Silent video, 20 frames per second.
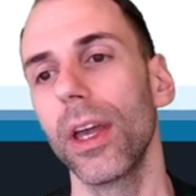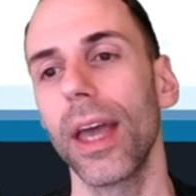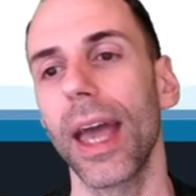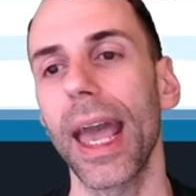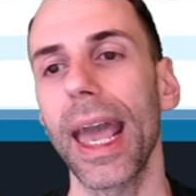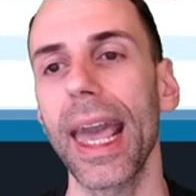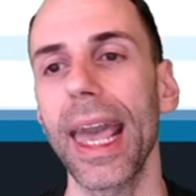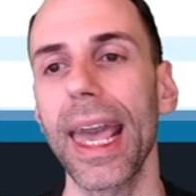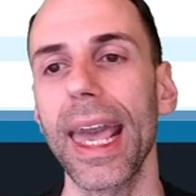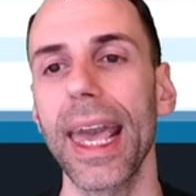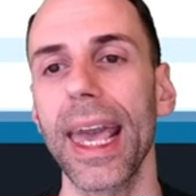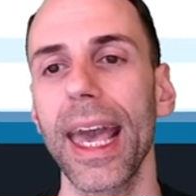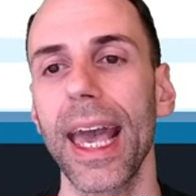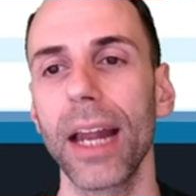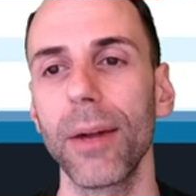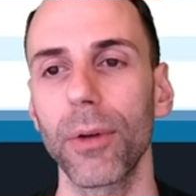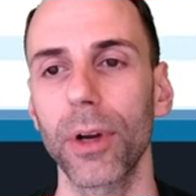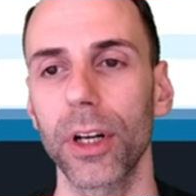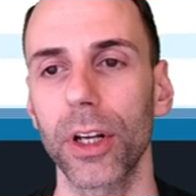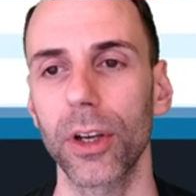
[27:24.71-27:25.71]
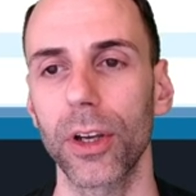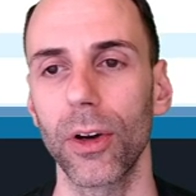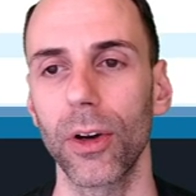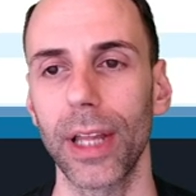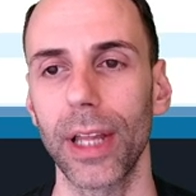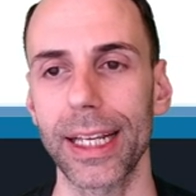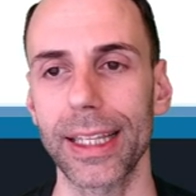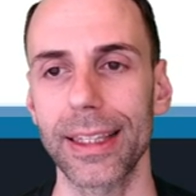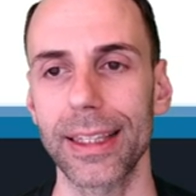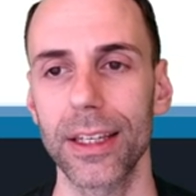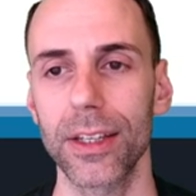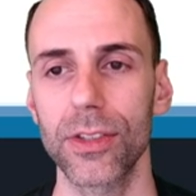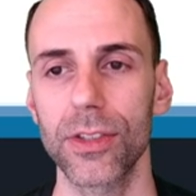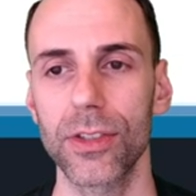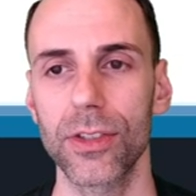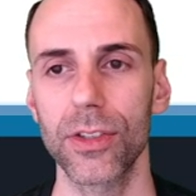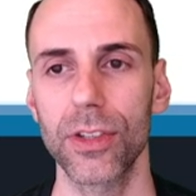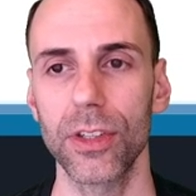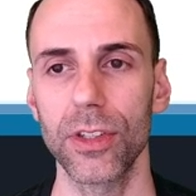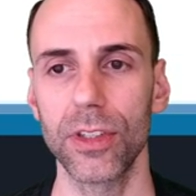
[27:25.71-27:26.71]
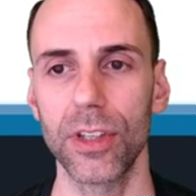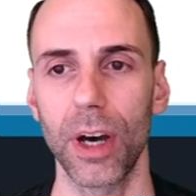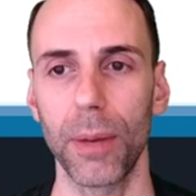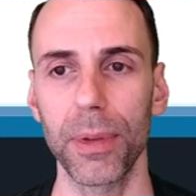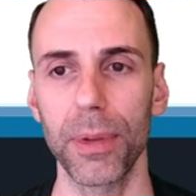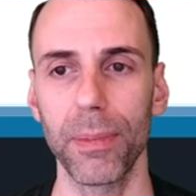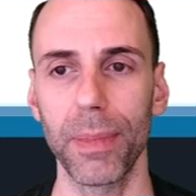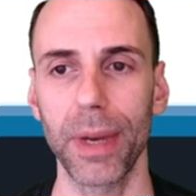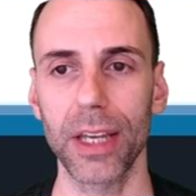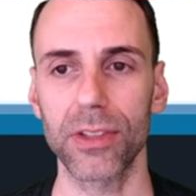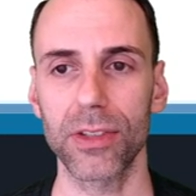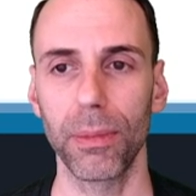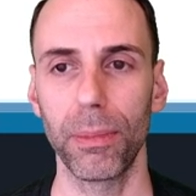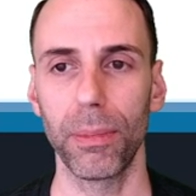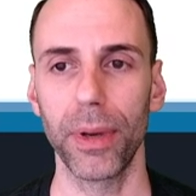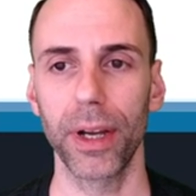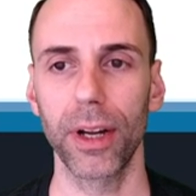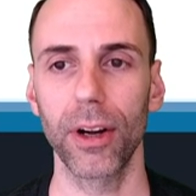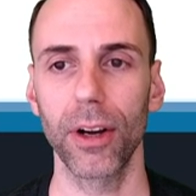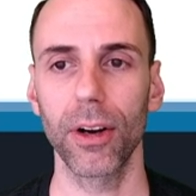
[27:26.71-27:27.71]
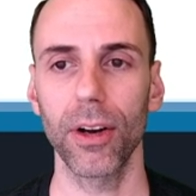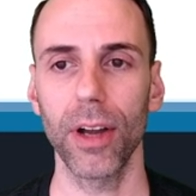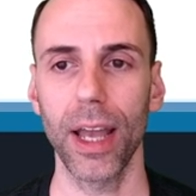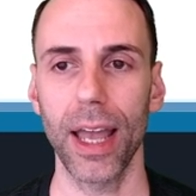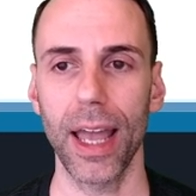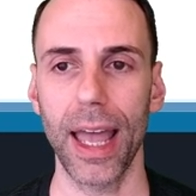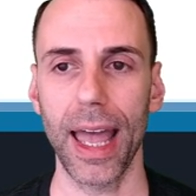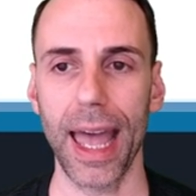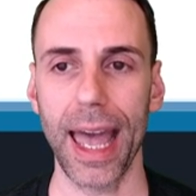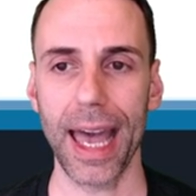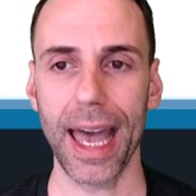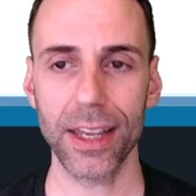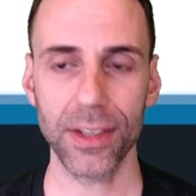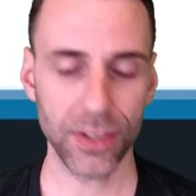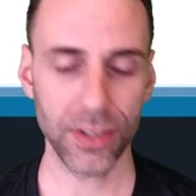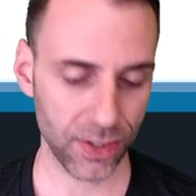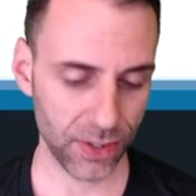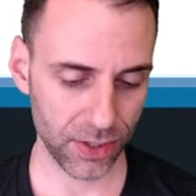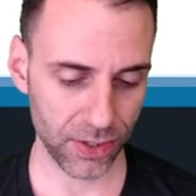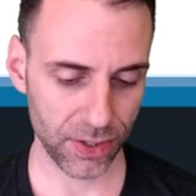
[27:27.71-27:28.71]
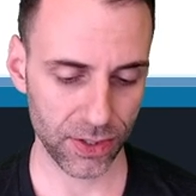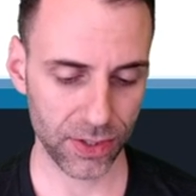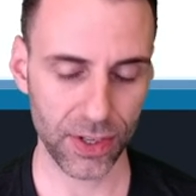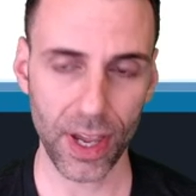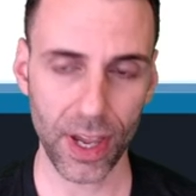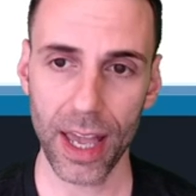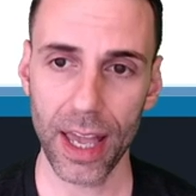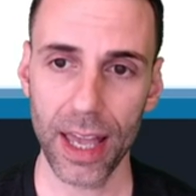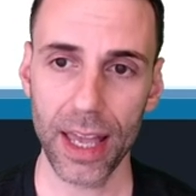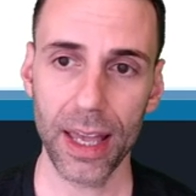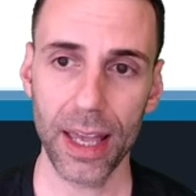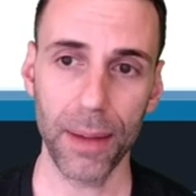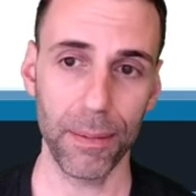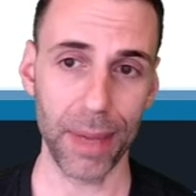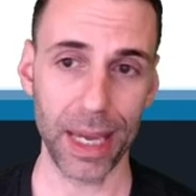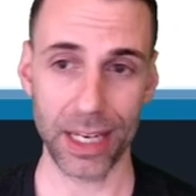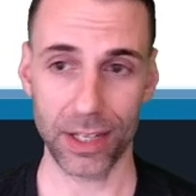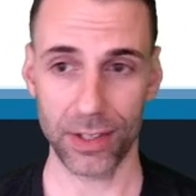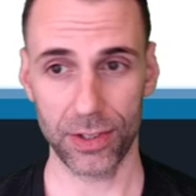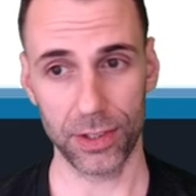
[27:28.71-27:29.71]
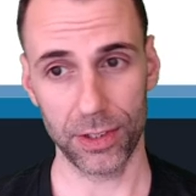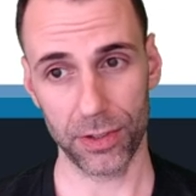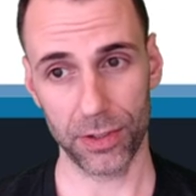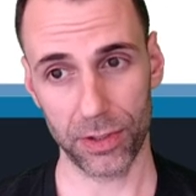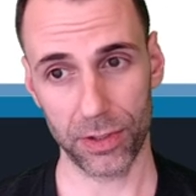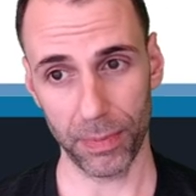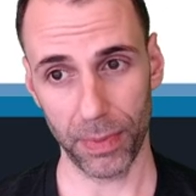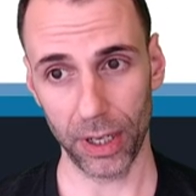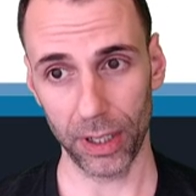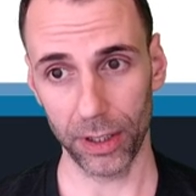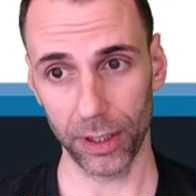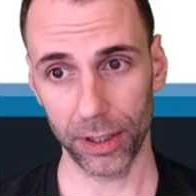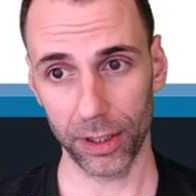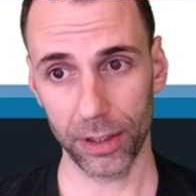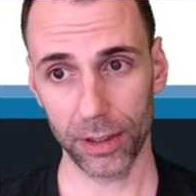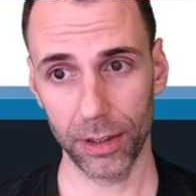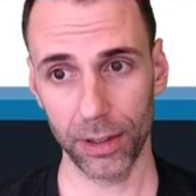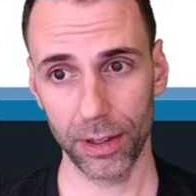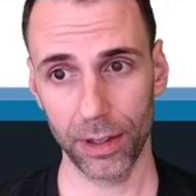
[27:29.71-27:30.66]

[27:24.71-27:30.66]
And we're gonna go like this. W makes it bigger, S makes it smaller.